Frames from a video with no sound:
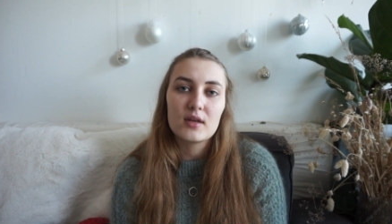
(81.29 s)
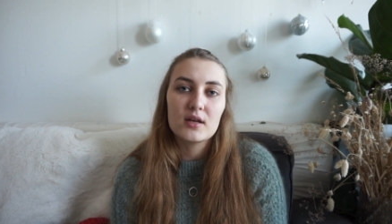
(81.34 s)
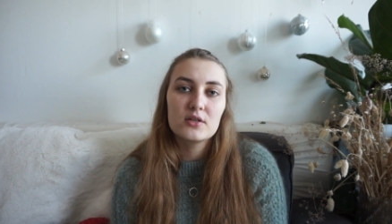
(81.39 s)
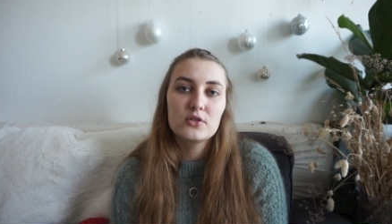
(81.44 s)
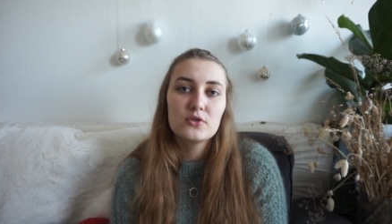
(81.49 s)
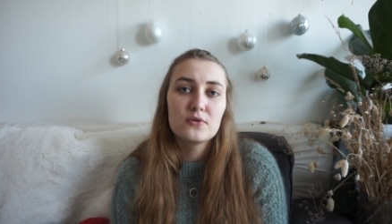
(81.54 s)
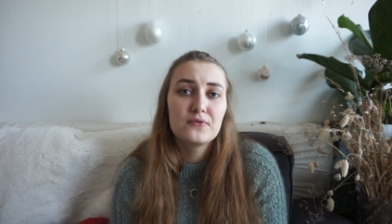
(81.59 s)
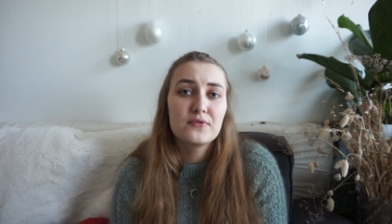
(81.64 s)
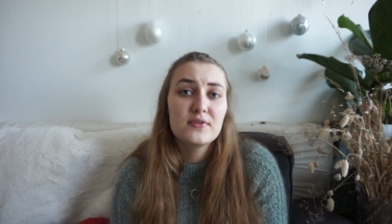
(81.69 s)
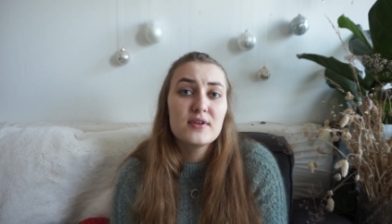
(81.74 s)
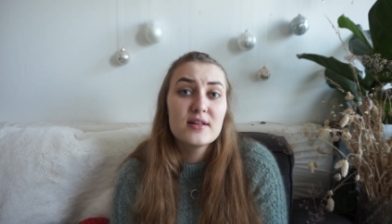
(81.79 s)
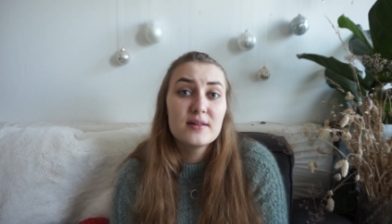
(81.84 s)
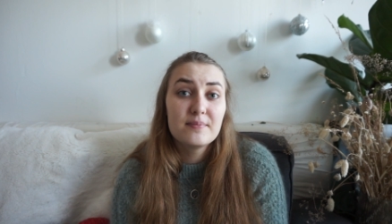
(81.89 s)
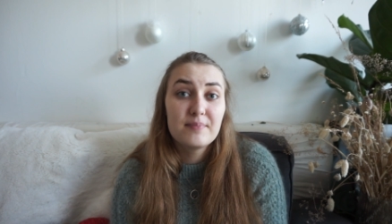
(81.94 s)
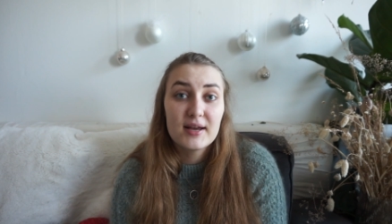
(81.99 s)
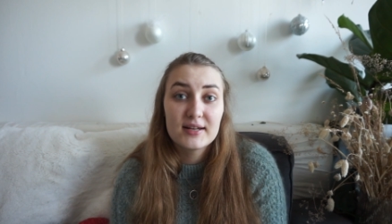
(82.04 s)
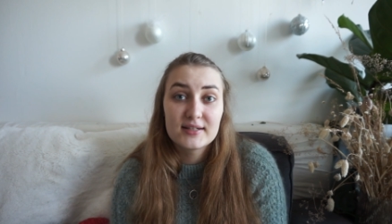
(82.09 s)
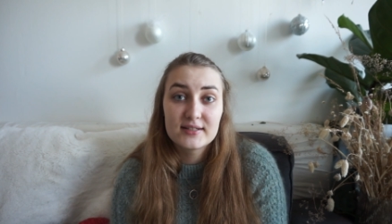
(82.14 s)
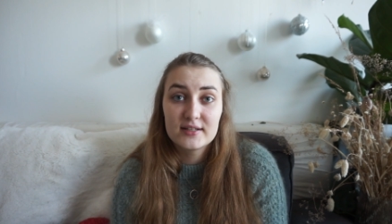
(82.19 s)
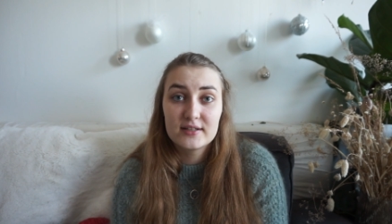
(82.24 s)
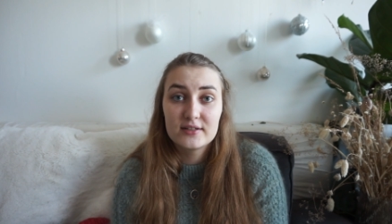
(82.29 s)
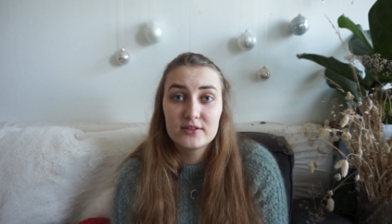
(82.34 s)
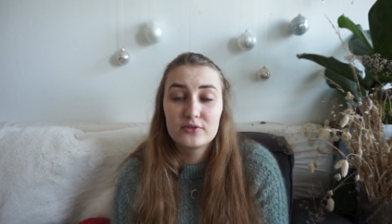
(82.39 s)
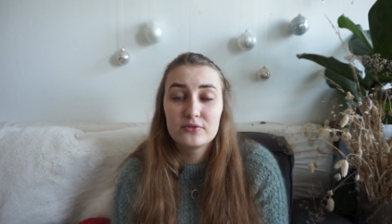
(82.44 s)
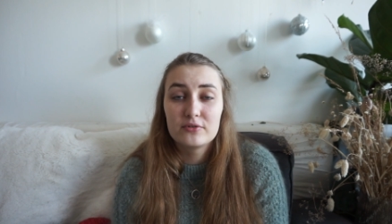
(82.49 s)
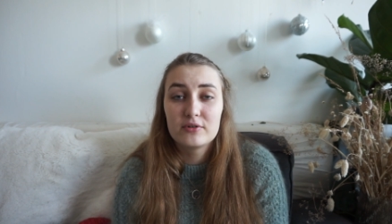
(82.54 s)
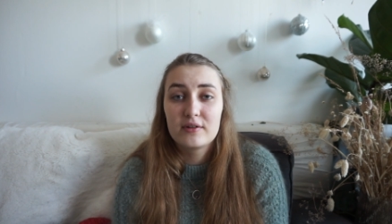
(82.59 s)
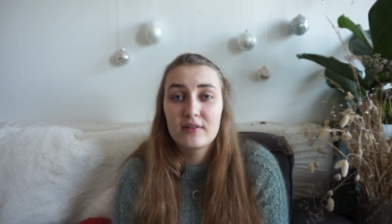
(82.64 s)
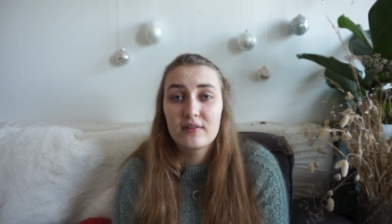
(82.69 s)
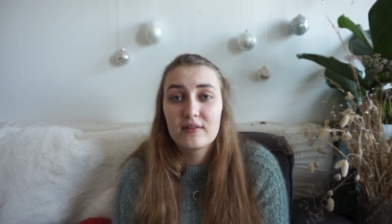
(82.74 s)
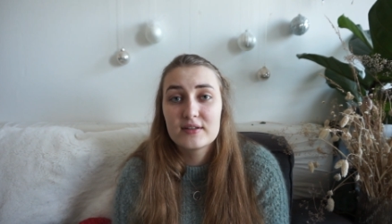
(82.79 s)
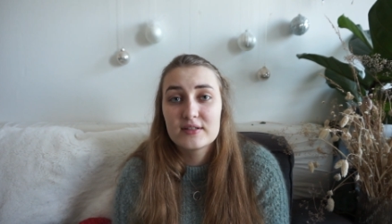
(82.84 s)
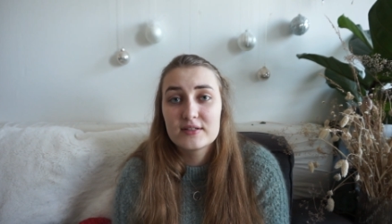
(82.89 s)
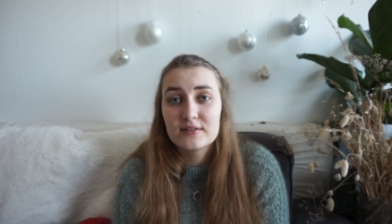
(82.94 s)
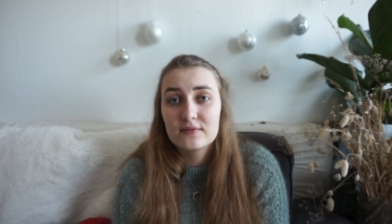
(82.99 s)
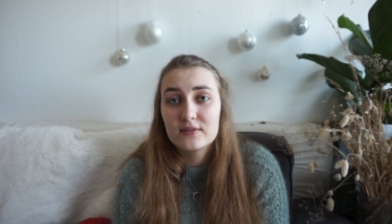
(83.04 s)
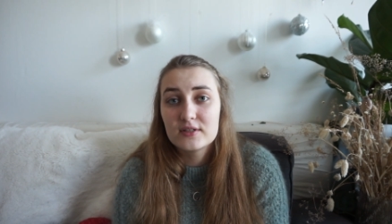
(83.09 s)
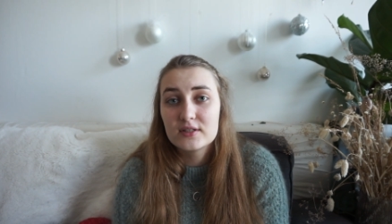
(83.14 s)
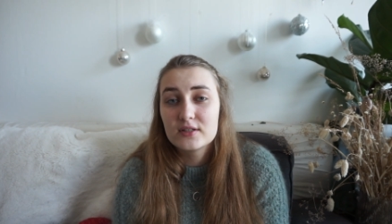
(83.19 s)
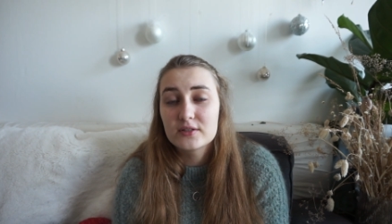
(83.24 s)
to feel better doing these
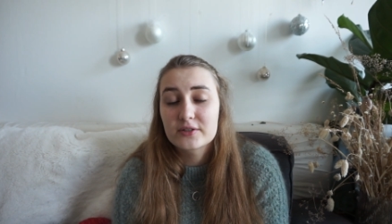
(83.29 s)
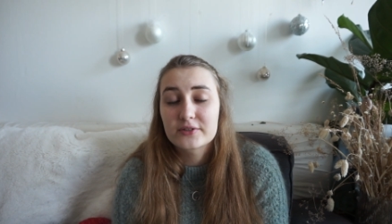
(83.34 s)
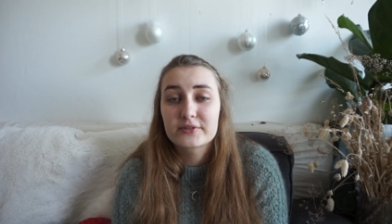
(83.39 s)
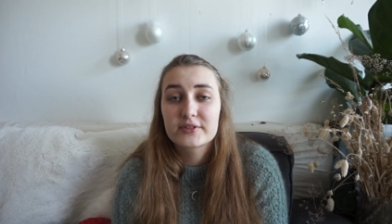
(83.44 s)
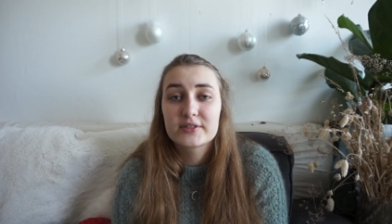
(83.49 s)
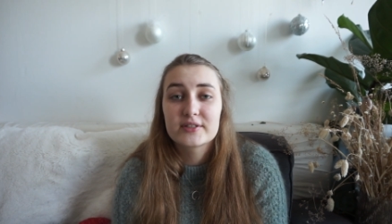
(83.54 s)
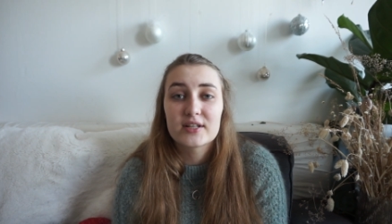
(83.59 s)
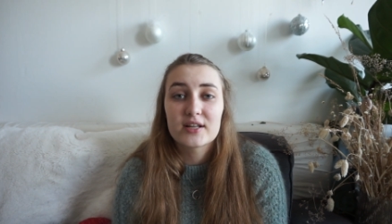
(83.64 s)
videos,